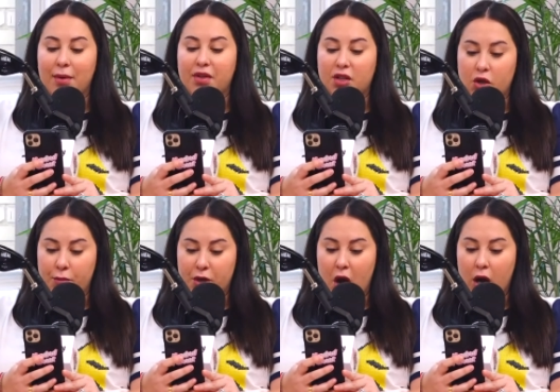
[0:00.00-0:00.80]
Snoop
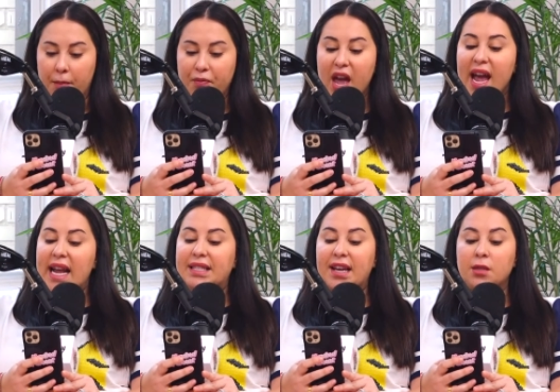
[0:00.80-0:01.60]
Dogg. He
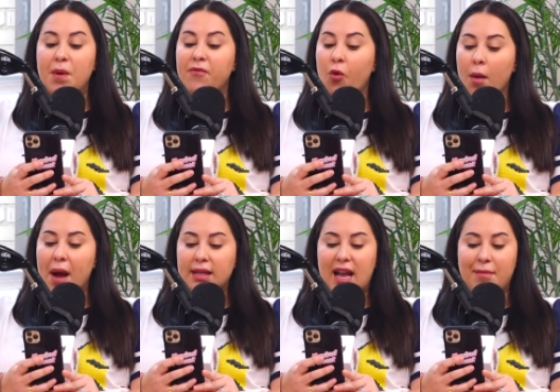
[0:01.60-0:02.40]
said, "It's been 4
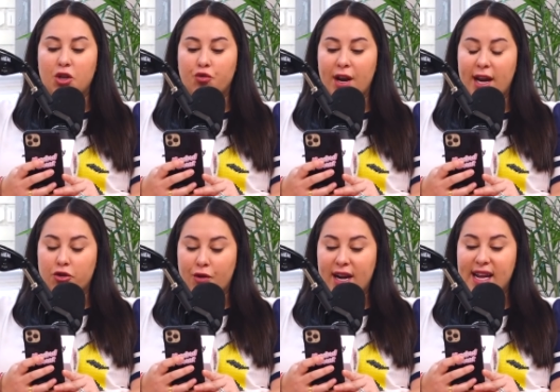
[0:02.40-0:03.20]
months. I've been in
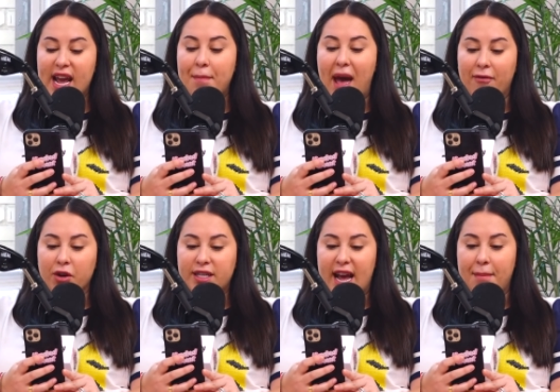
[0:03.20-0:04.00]
training camp every
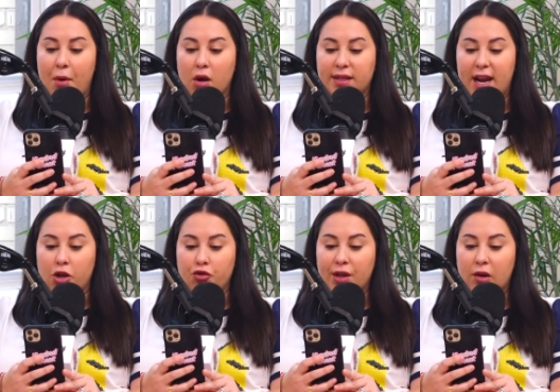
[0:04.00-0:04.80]
day," Paul said on
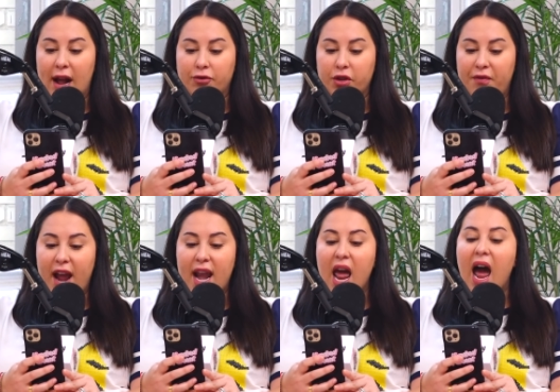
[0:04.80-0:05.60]
Triller after the
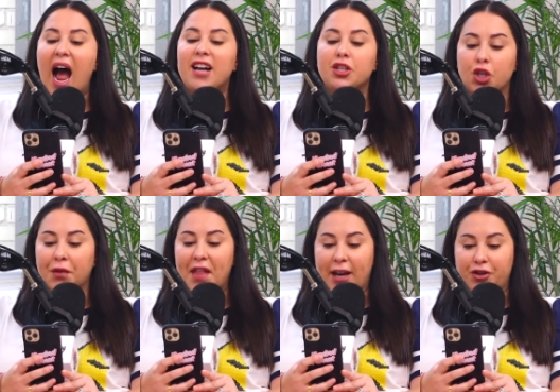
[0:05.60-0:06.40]
fight. "I deserve
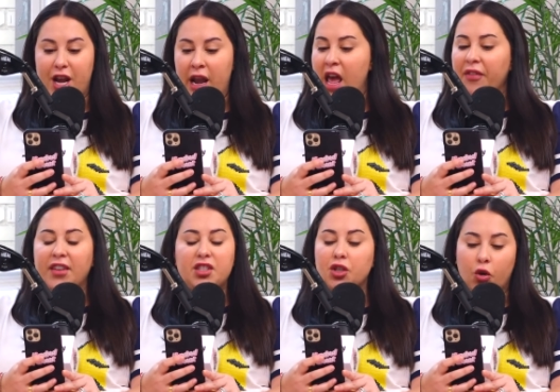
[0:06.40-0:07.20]
that shit.
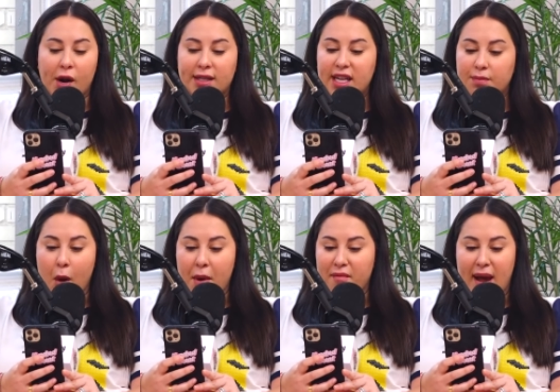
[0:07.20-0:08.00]
This is the craziest
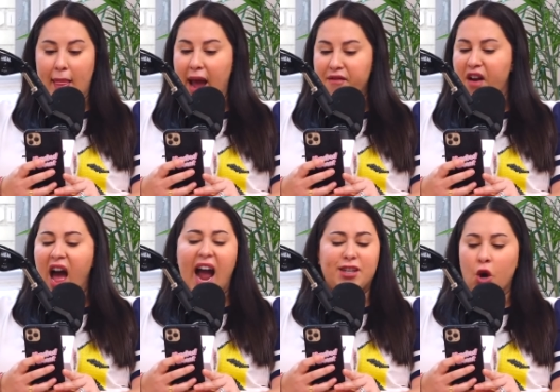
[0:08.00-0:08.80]
moment of my life.
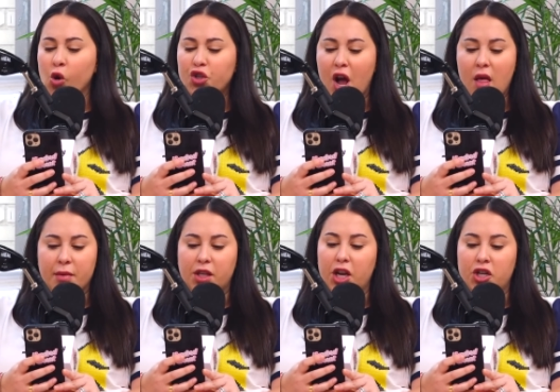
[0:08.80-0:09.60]
I told y'all I
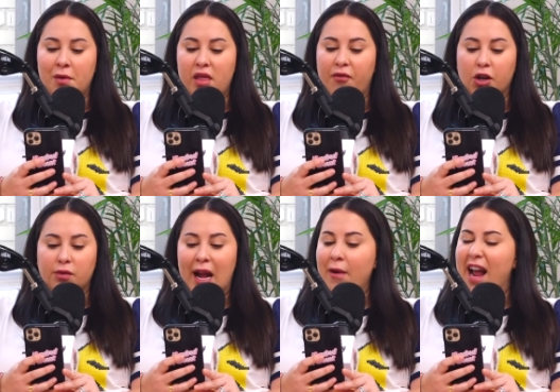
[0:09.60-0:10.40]
was going to do it in the first round.